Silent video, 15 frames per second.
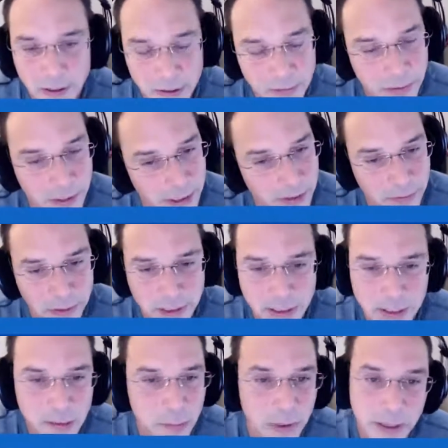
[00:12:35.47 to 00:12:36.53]
effectively
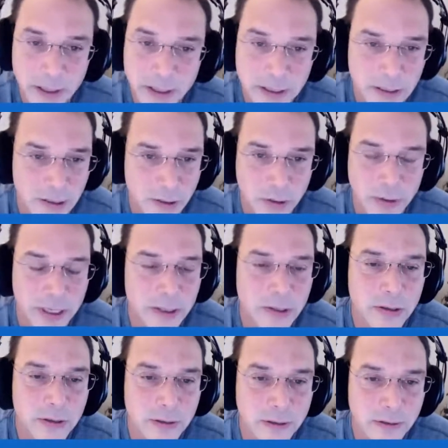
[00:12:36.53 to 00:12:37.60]
CPE
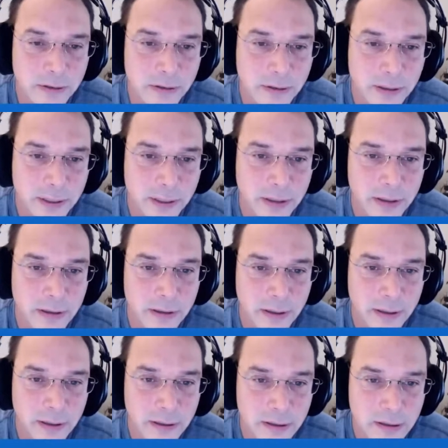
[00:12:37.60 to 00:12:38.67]
situation,
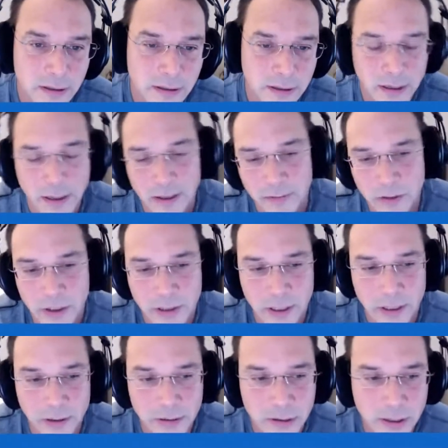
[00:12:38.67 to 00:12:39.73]
and this is kind of just
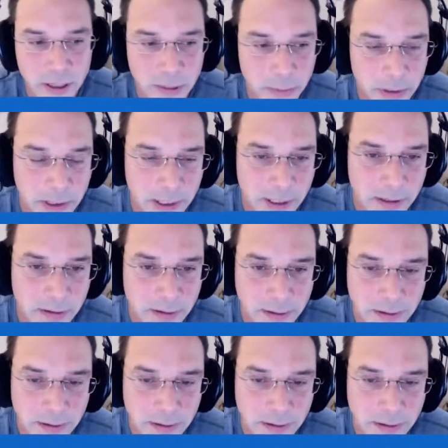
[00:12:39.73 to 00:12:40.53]
another step in that.